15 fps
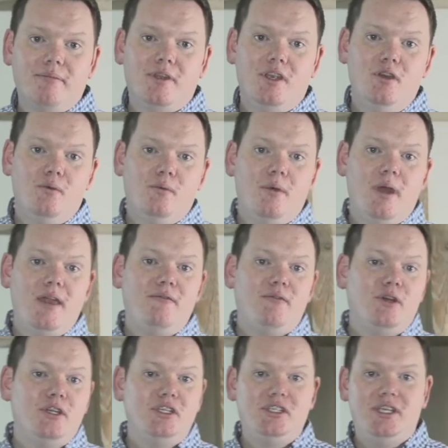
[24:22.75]

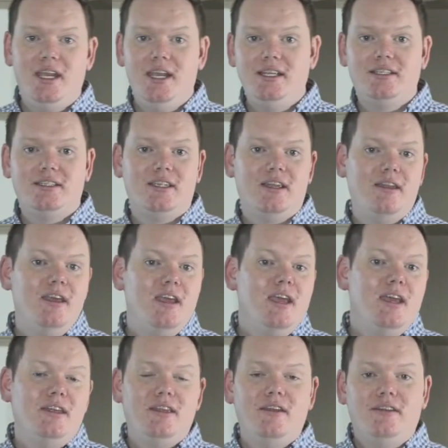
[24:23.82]
invoice sheets and
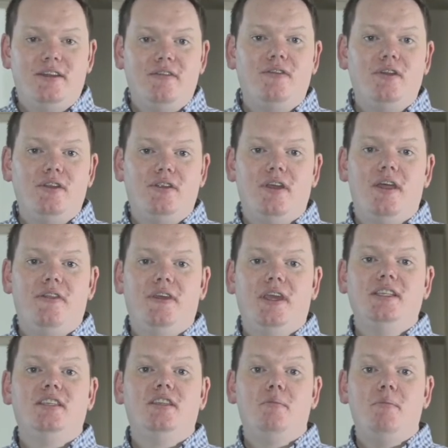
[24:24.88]
different
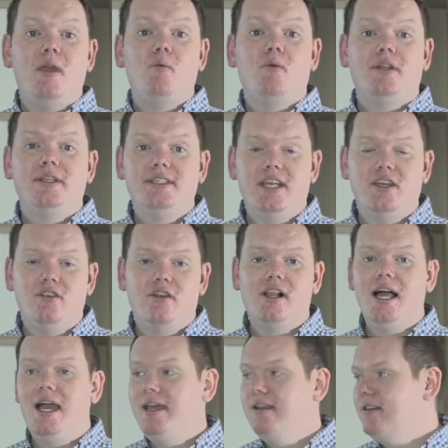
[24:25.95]
things that you may want to send your
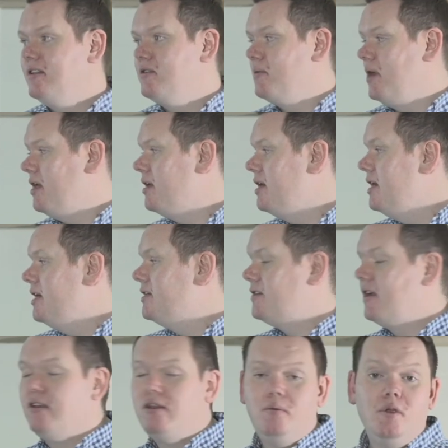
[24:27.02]
client as well.
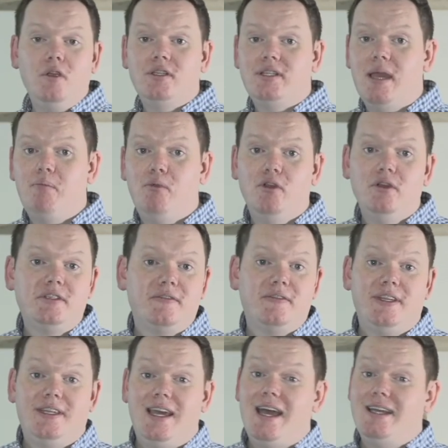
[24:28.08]
Certainly we use Light Blue, it's a
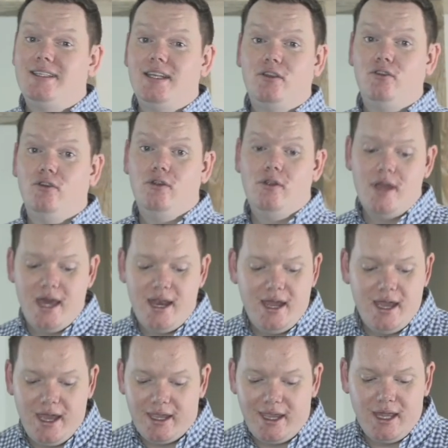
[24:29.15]
fantastic tool, and
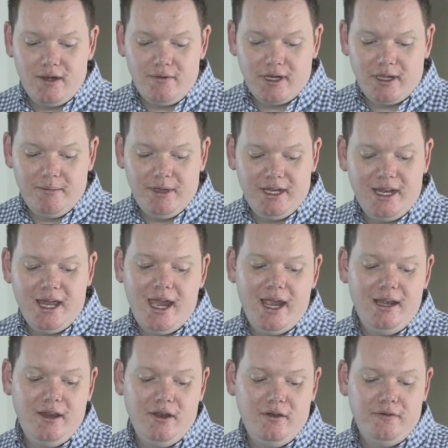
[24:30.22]
I can't recommend it
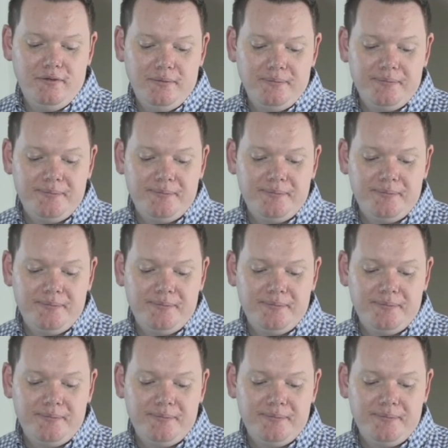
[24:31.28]
highly enough.